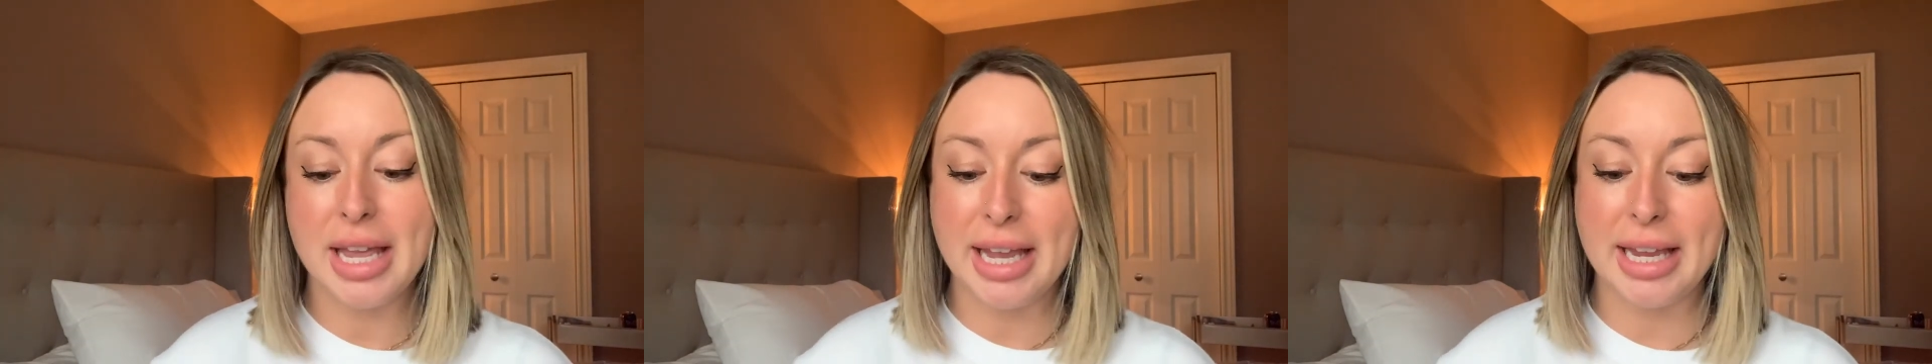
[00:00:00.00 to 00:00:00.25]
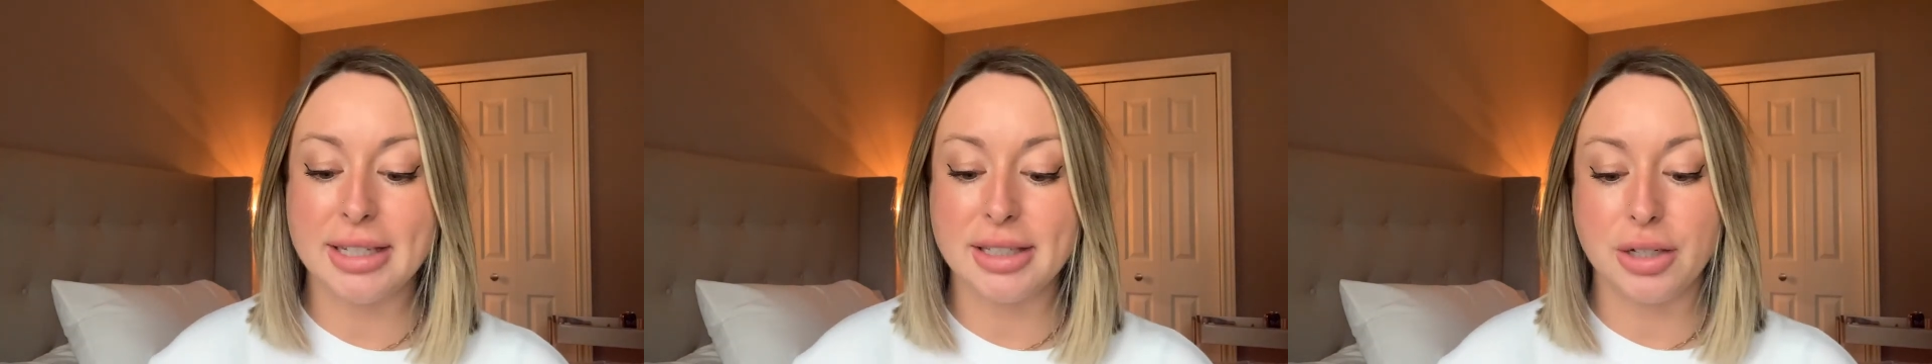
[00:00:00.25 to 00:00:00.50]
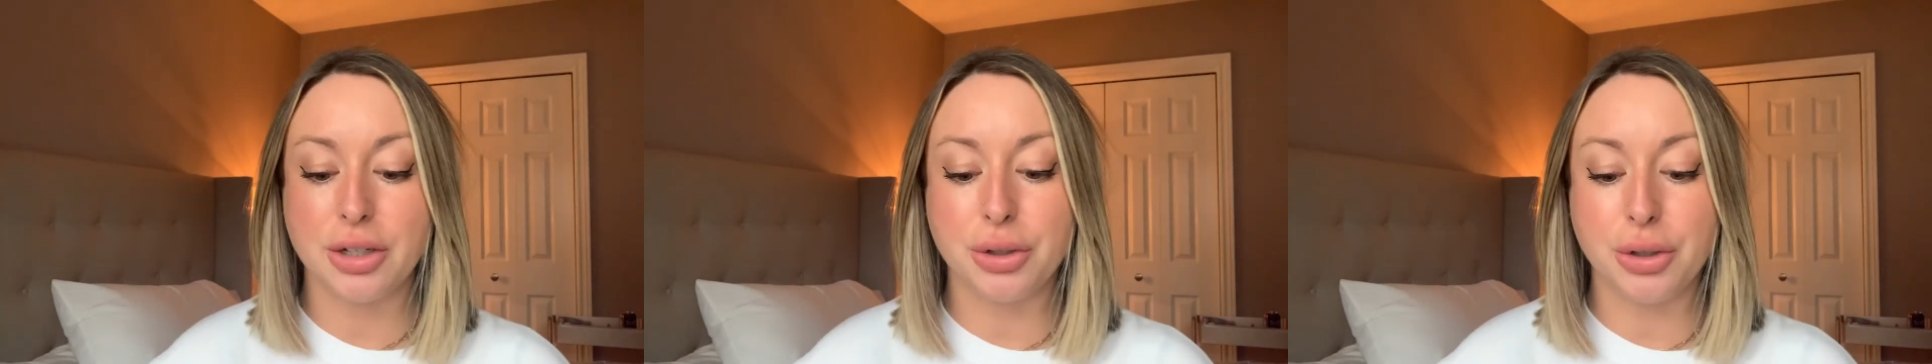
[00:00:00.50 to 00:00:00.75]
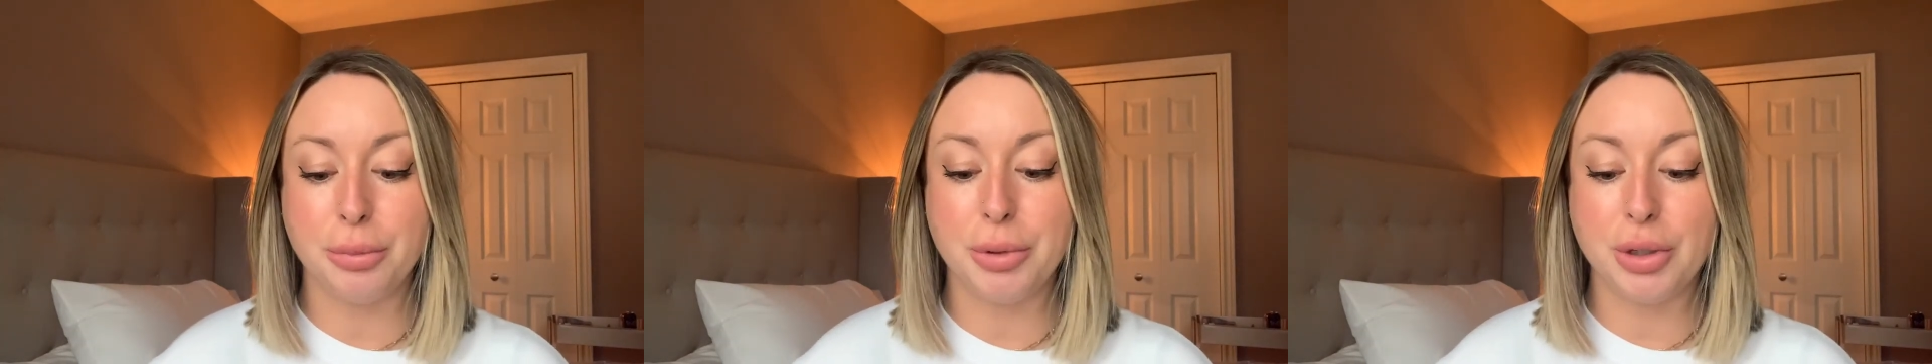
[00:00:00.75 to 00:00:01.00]
is the
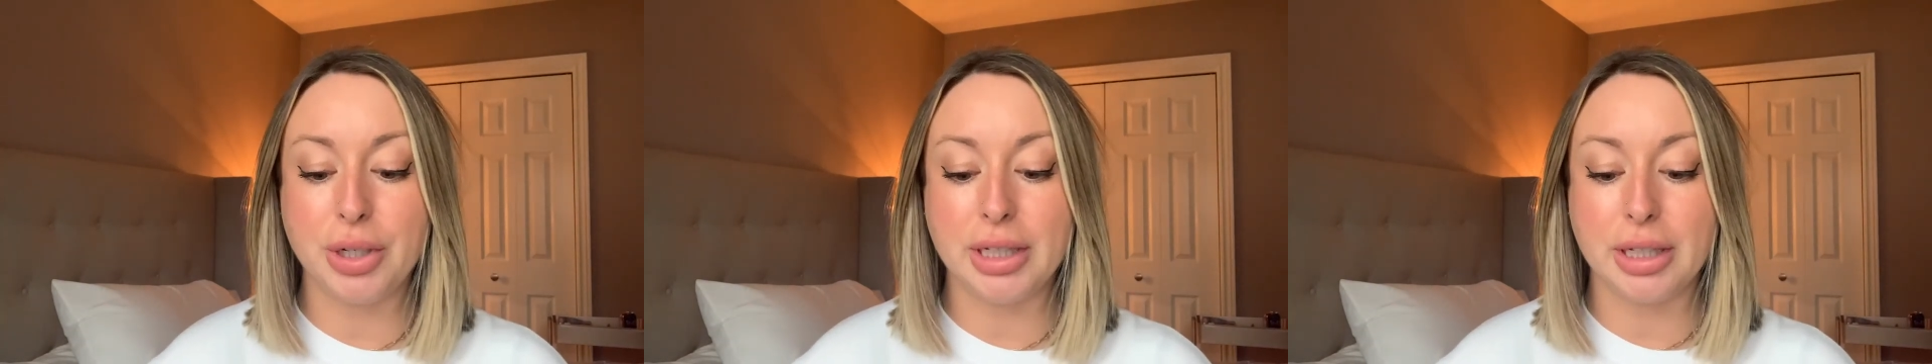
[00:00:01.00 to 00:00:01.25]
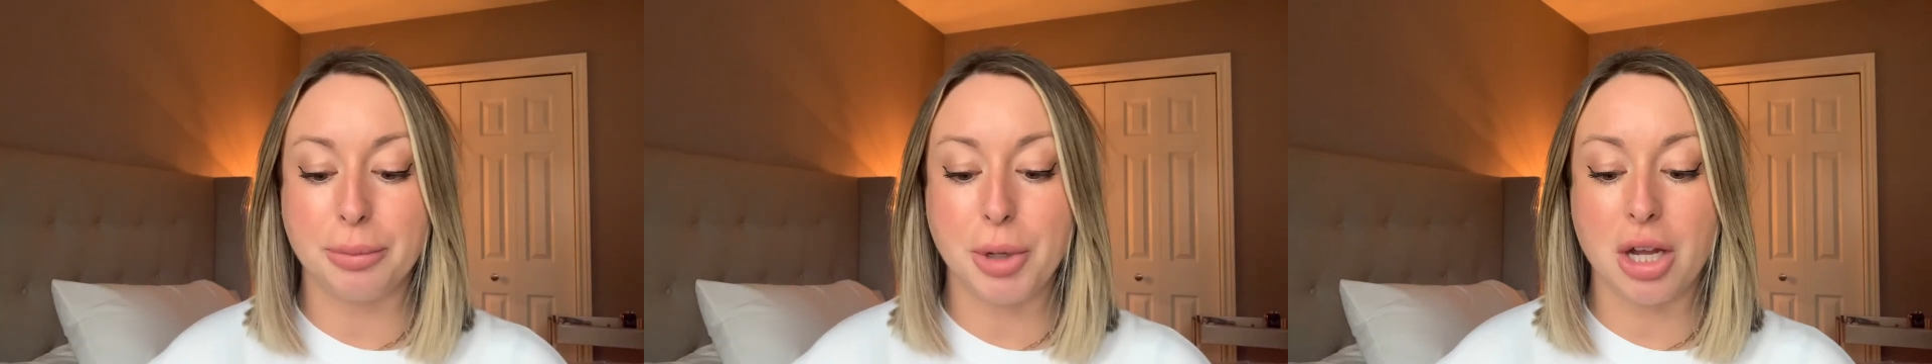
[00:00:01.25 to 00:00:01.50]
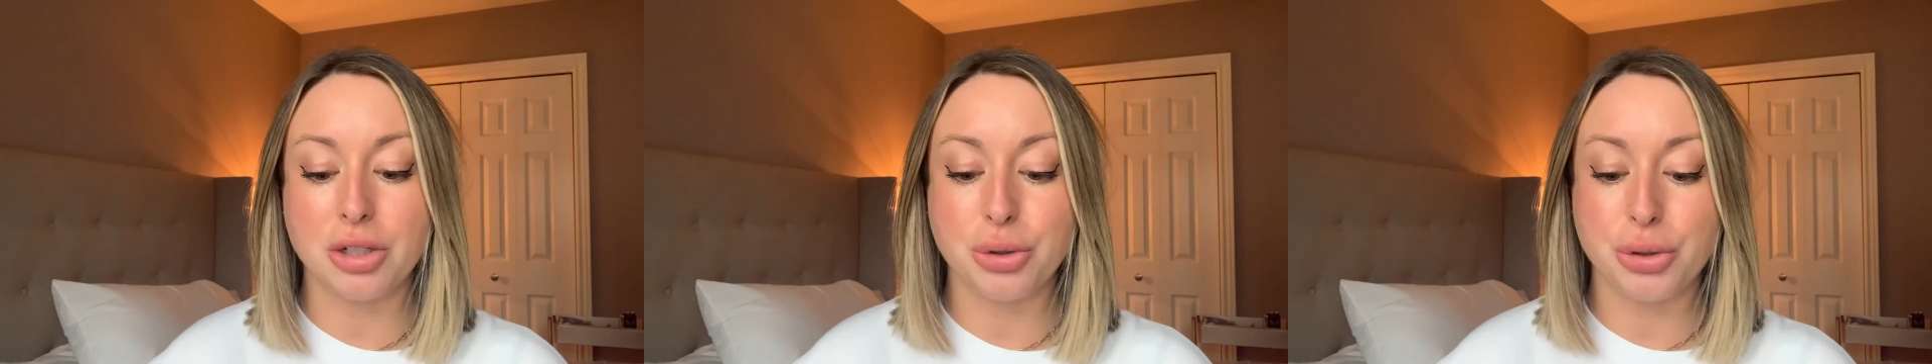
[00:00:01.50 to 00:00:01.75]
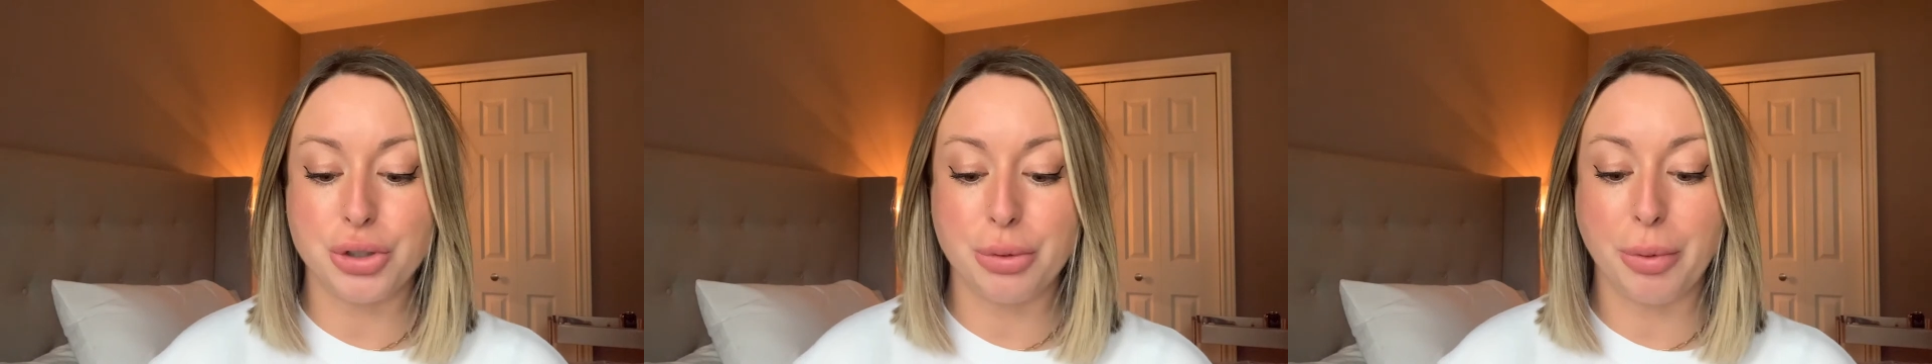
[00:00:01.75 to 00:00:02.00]
Huda Beauty Lip Contour
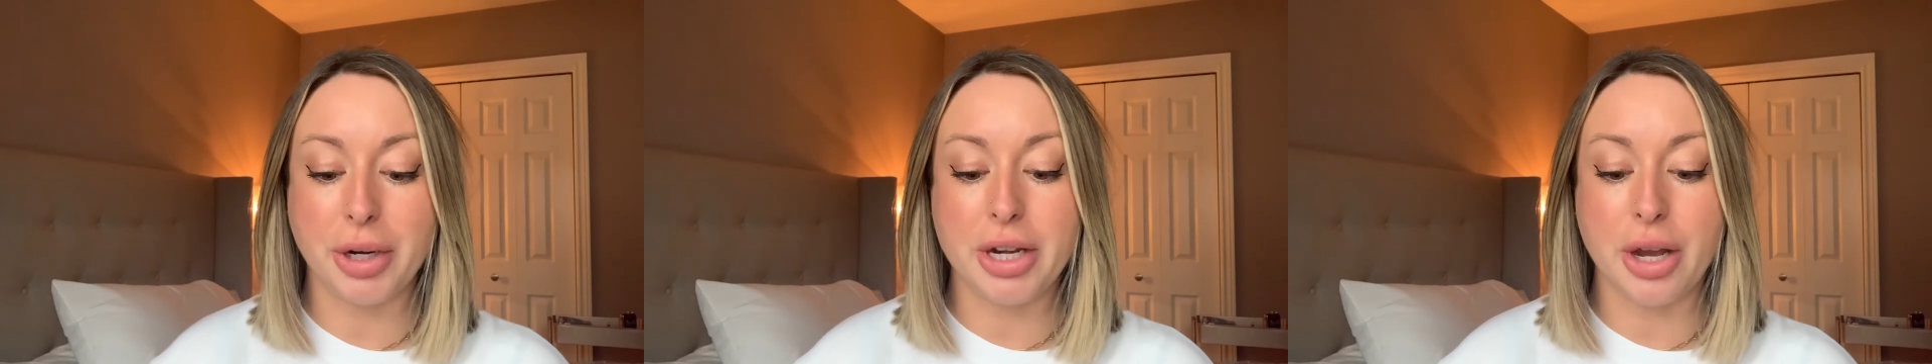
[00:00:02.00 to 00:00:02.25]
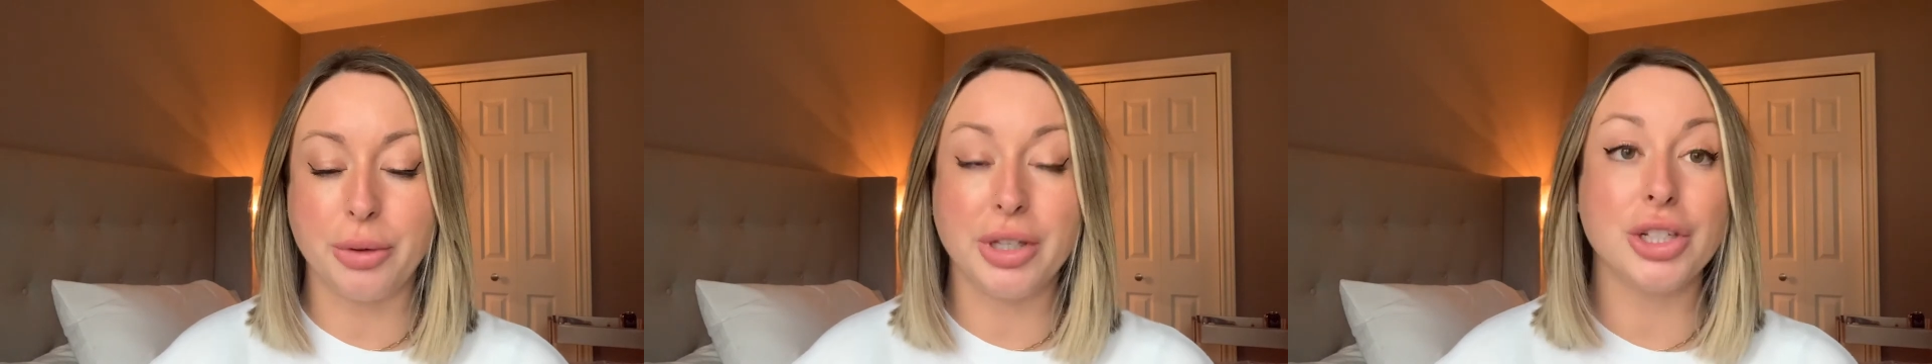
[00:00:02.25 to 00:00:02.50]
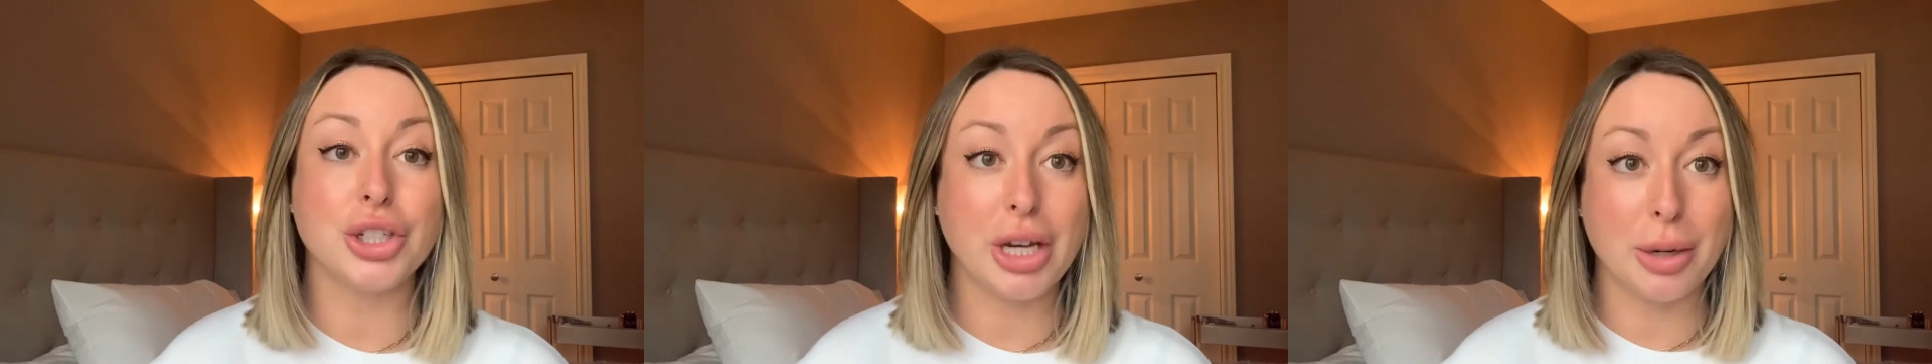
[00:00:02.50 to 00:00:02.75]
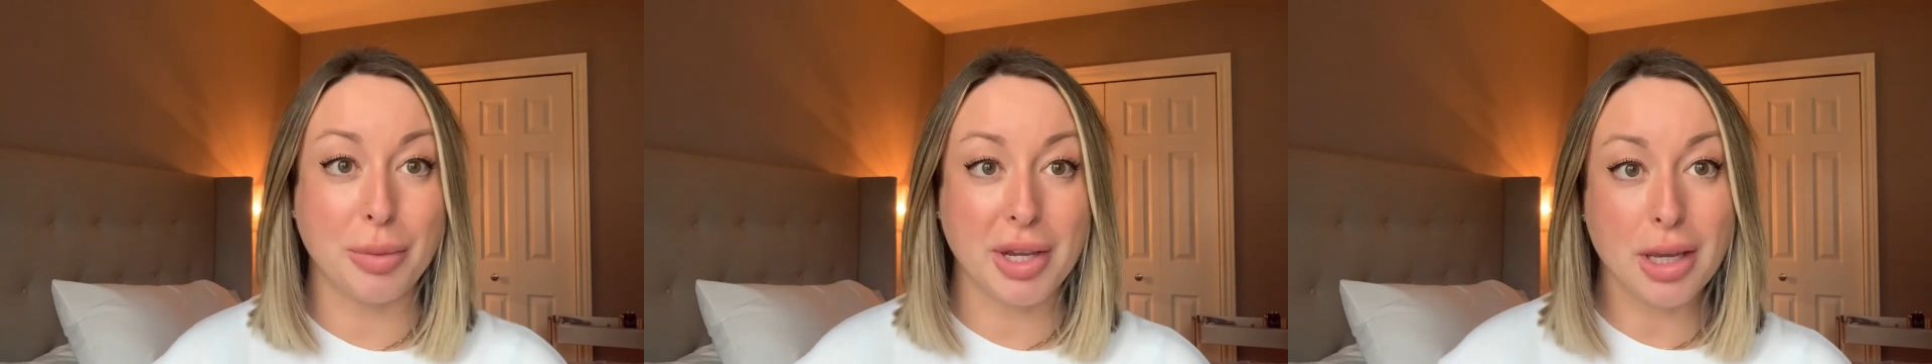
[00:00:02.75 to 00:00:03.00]
2.0 in the
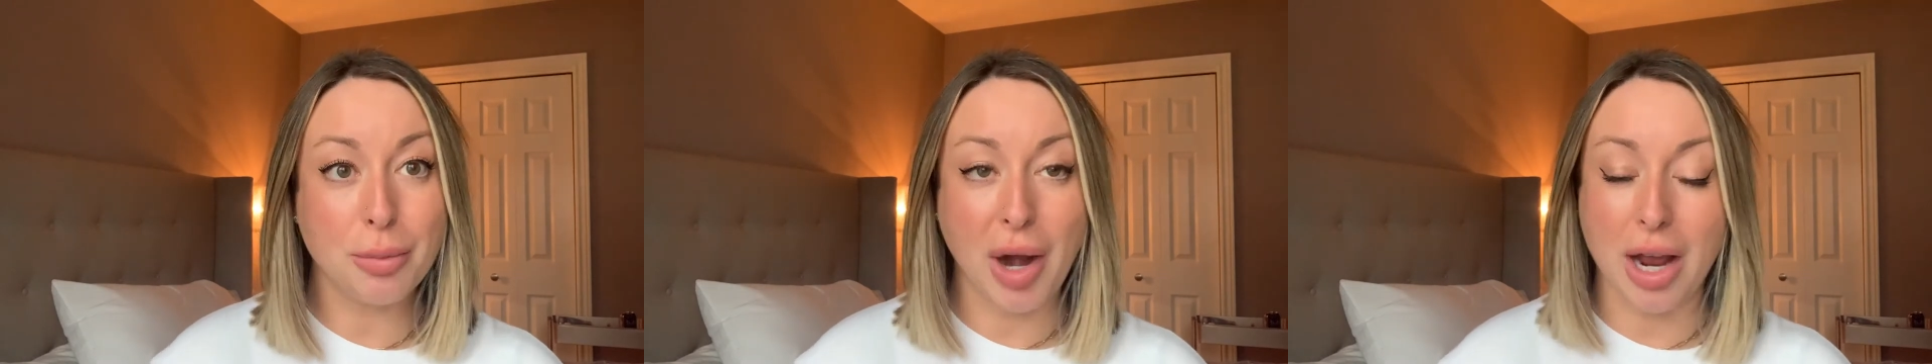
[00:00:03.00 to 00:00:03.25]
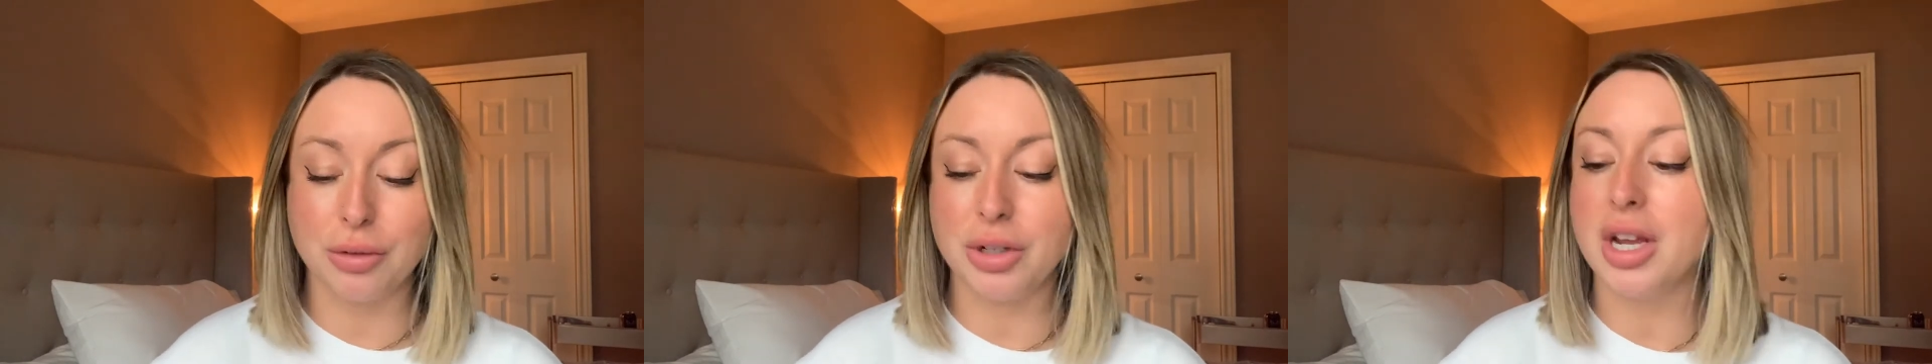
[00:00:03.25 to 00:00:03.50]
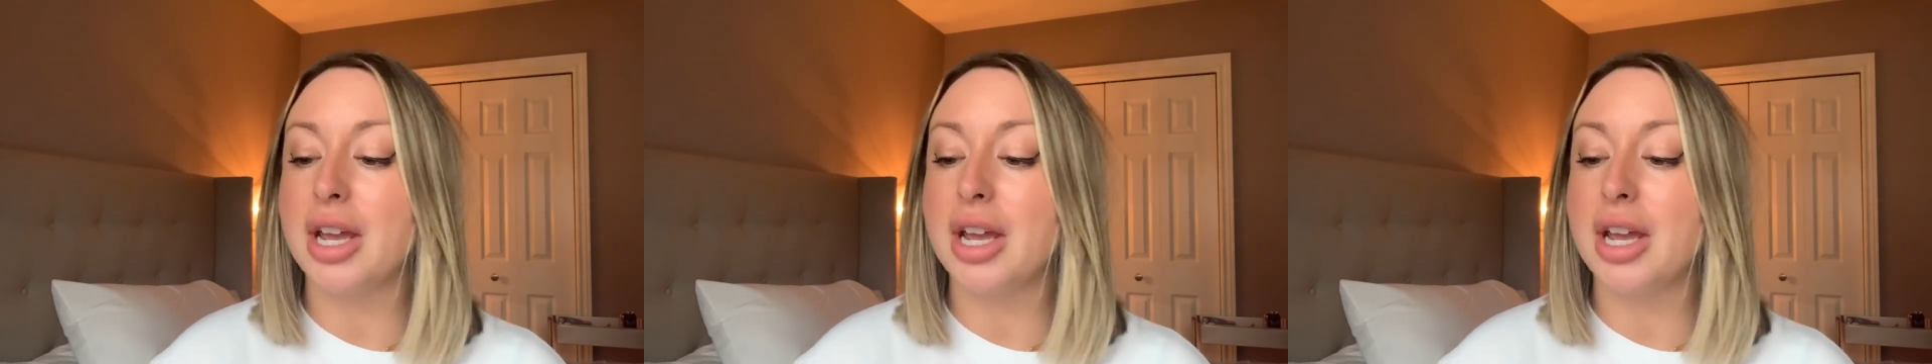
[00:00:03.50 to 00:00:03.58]
shade Pinky Brown.